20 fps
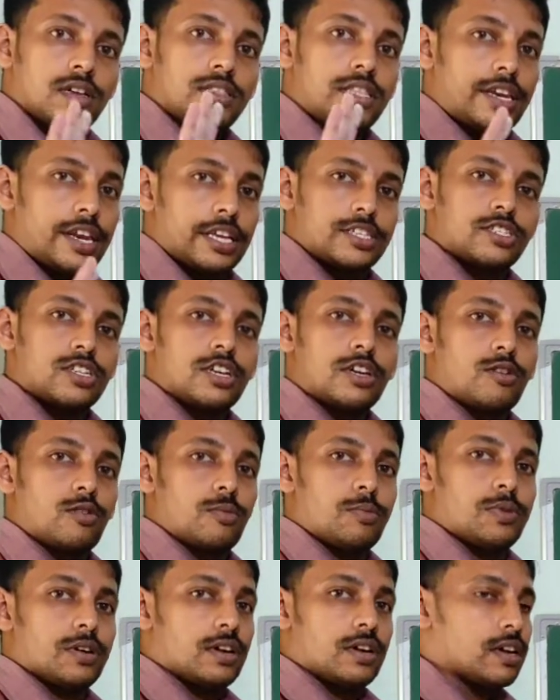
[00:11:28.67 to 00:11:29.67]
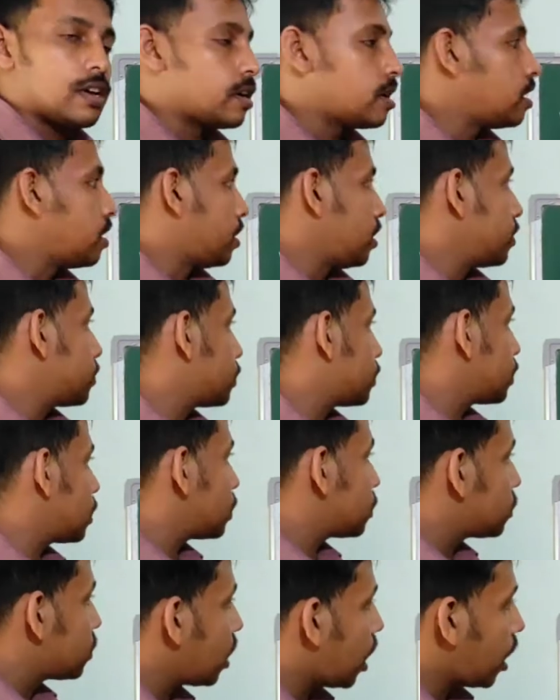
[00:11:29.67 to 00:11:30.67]
The next group, it is
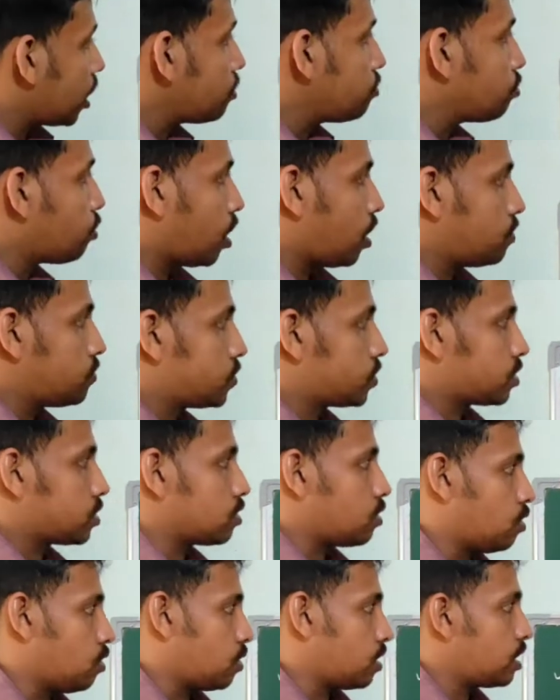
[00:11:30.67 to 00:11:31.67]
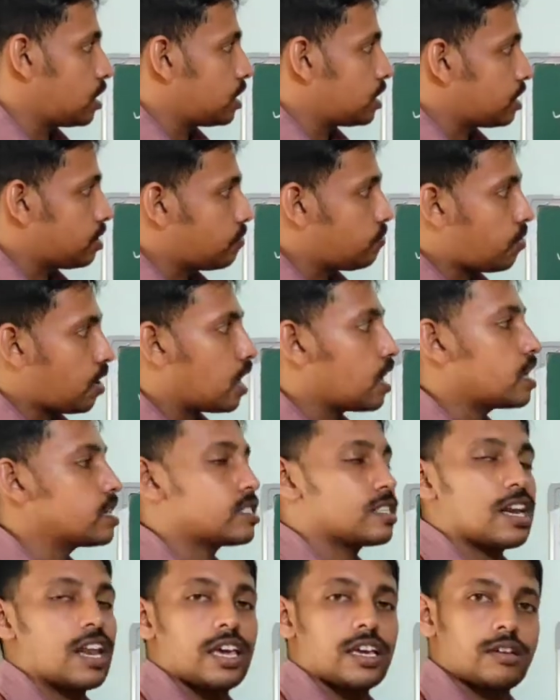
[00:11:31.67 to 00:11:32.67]
slime moths or the
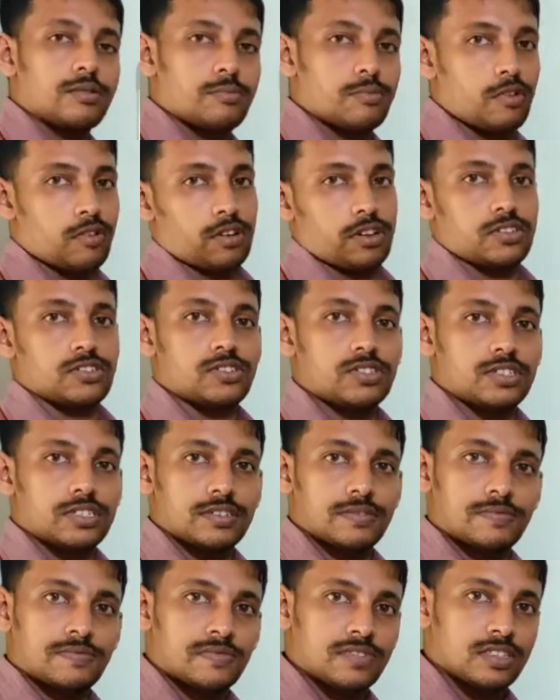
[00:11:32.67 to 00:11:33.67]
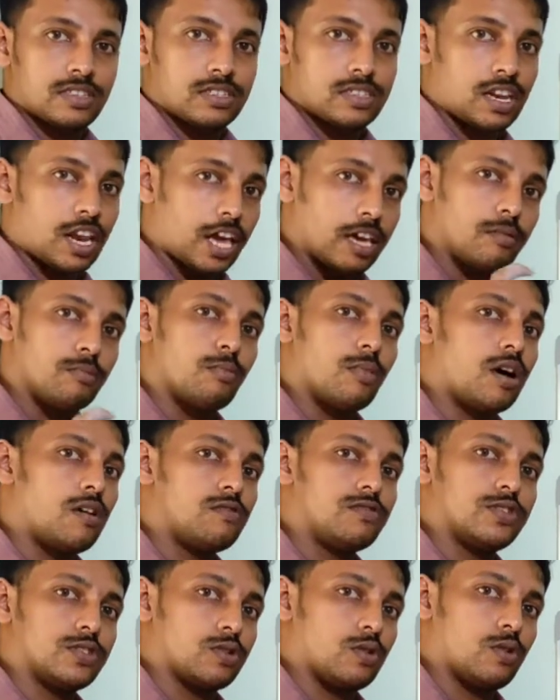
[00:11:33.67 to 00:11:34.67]
fungus-like protist. Slime
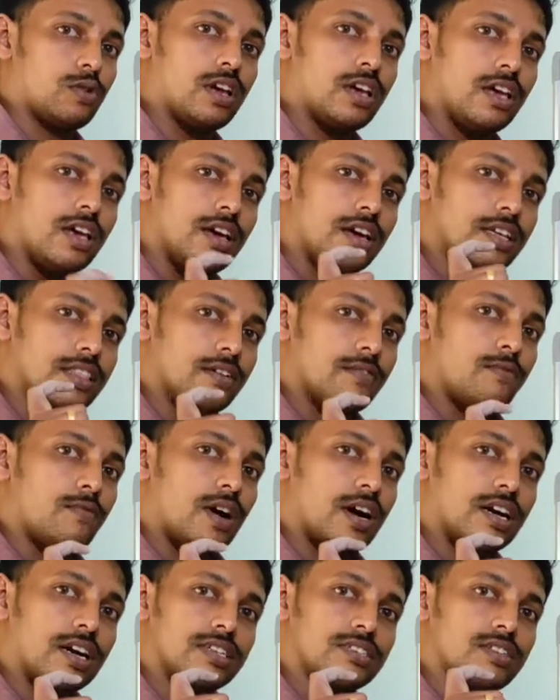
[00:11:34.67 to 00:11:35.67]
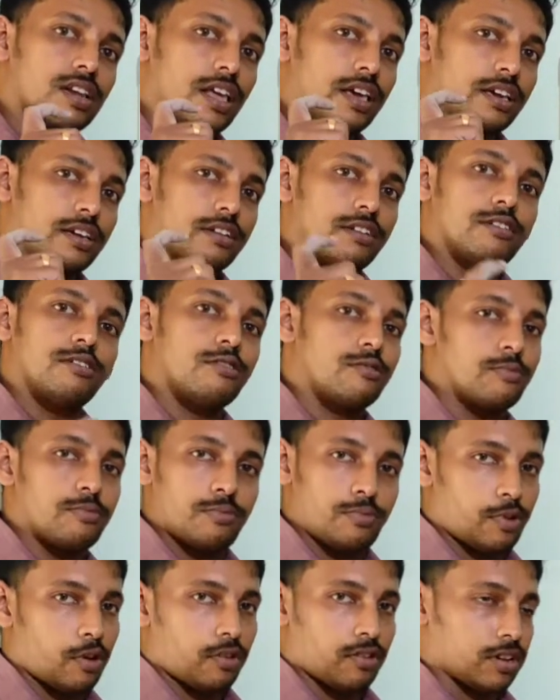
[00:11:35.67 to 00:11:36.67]
moths or the fungus-like
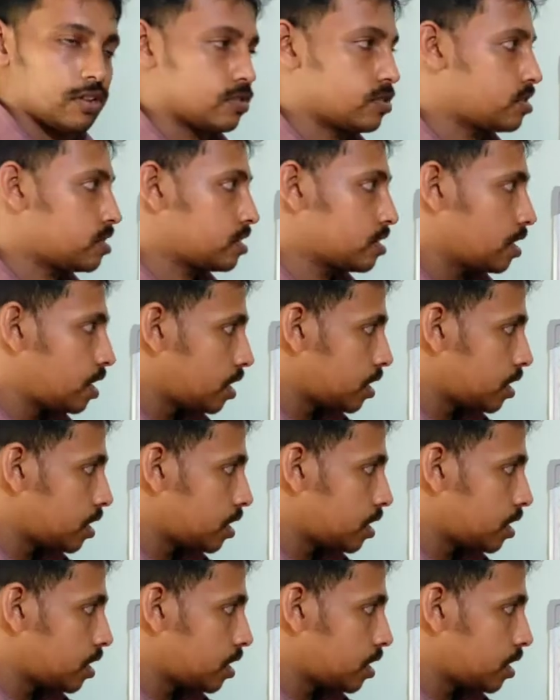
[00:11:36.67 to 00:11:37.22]
protist.